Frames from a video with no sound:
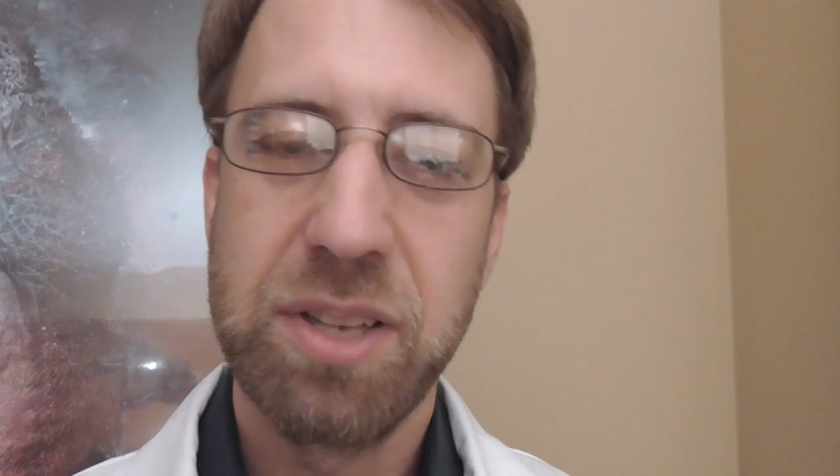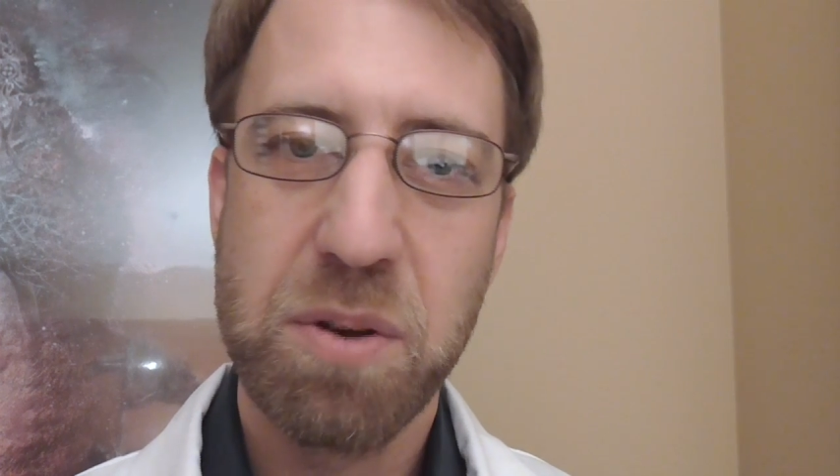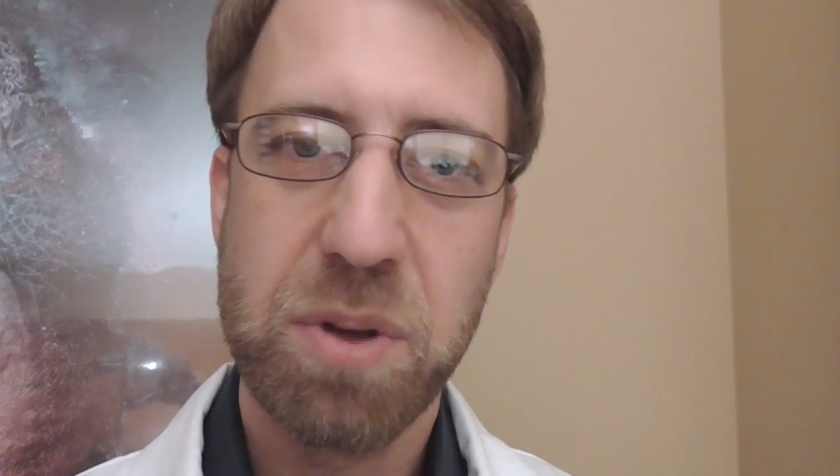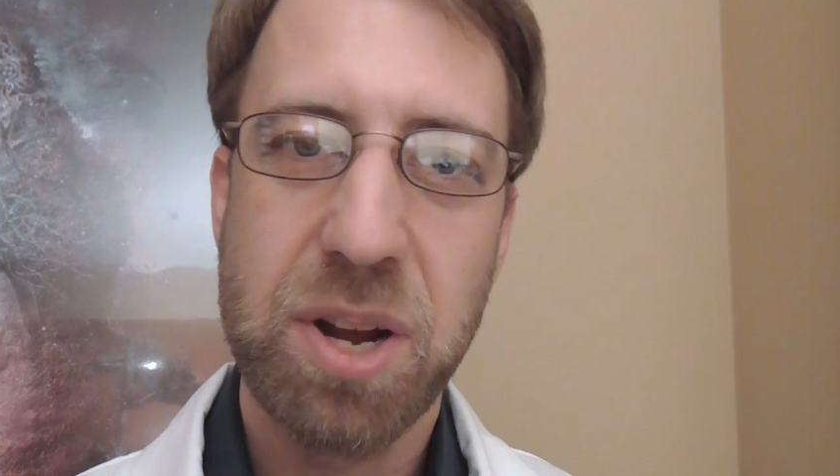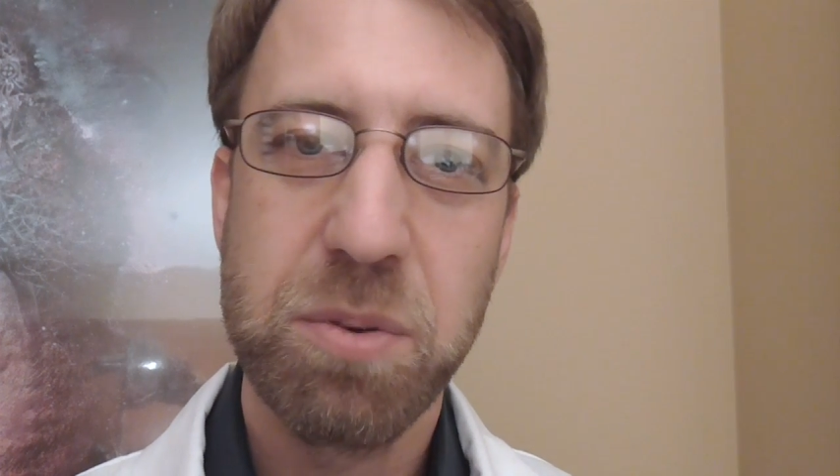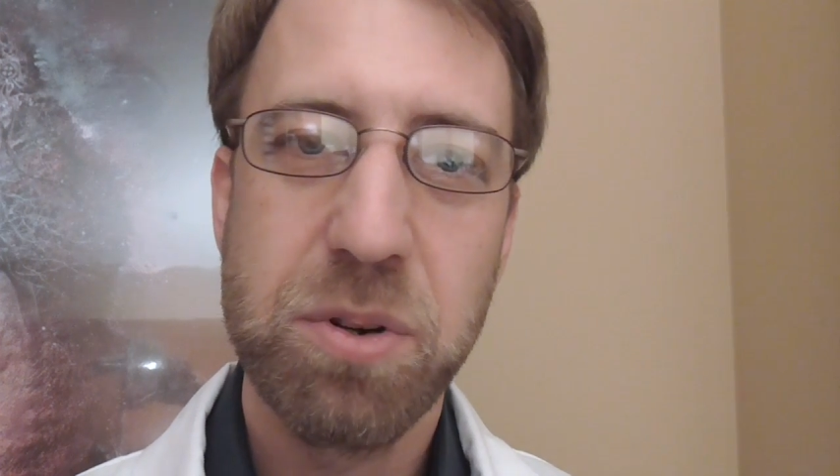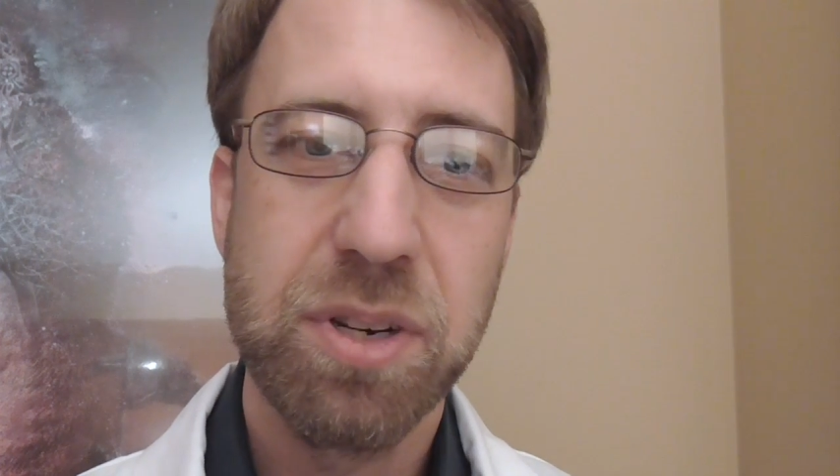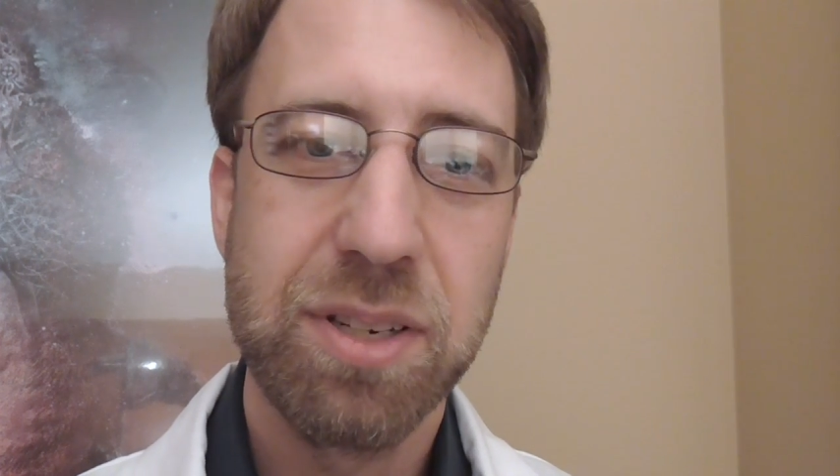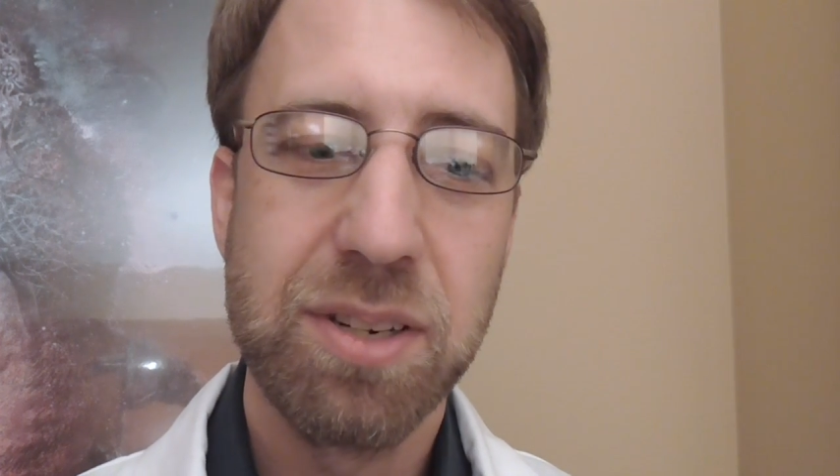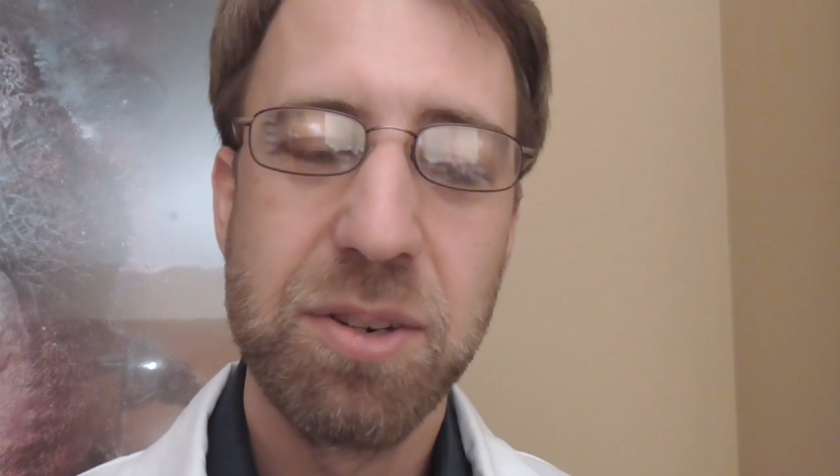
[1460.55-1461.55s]
now what I'm
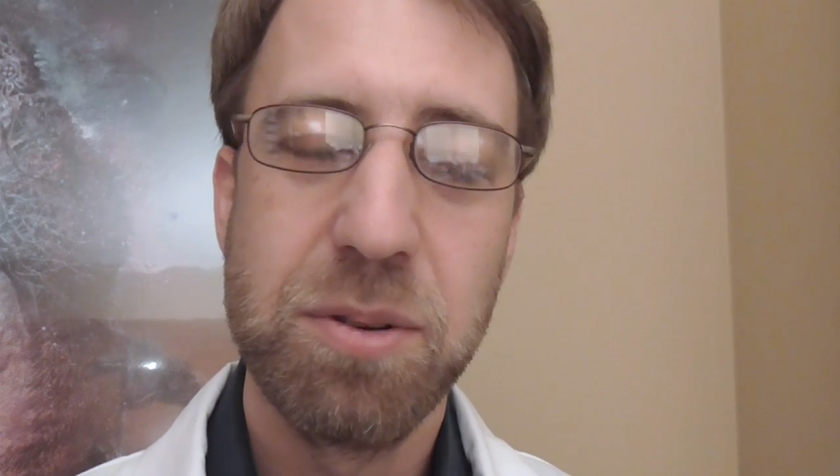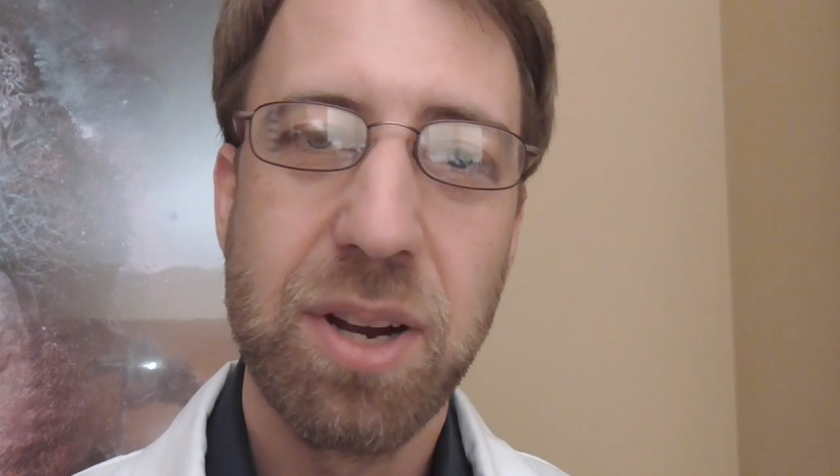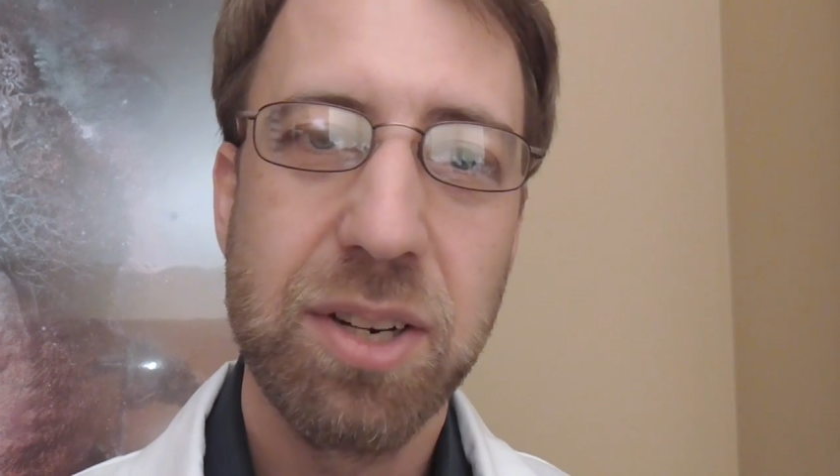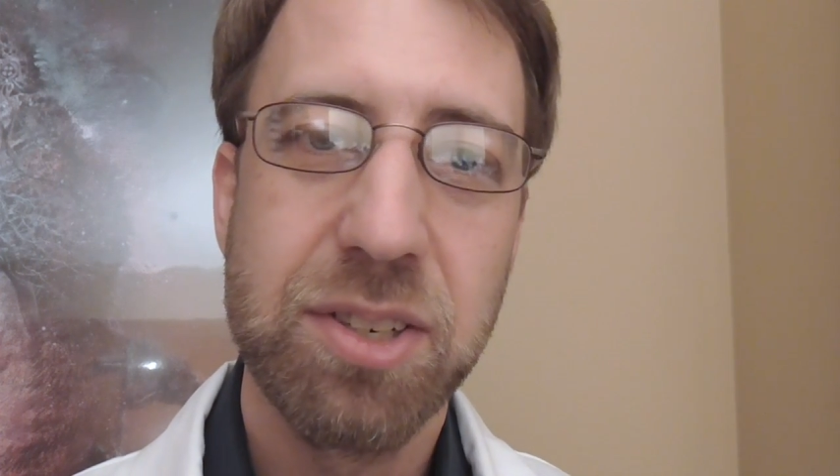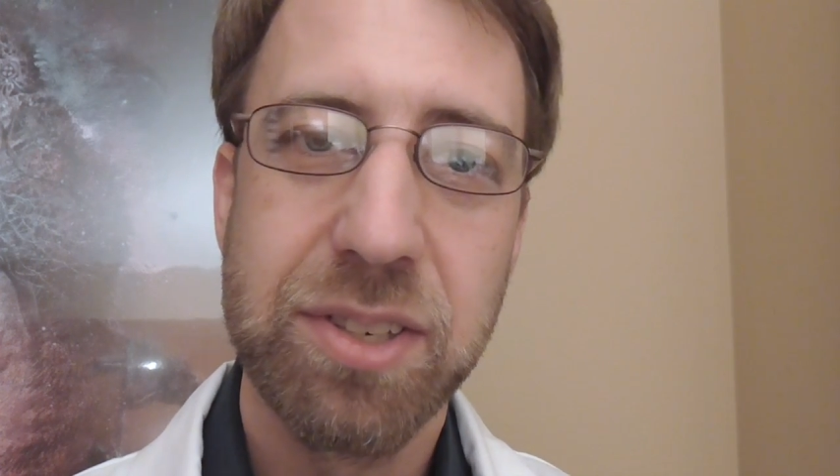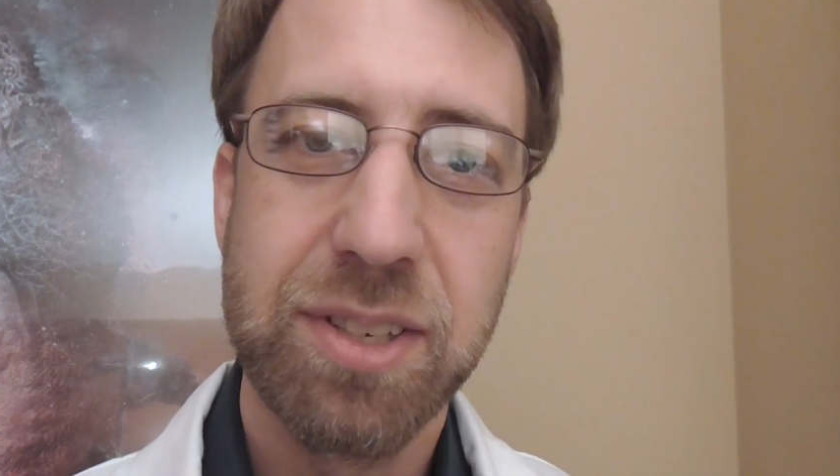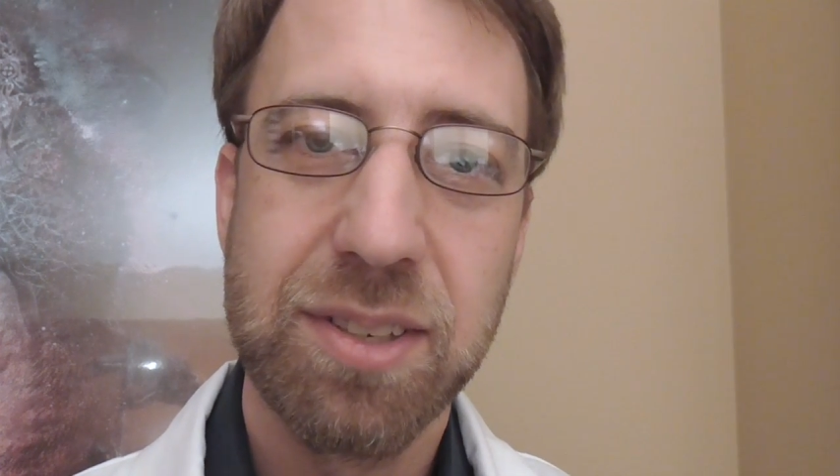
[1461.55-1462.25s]
going to do actually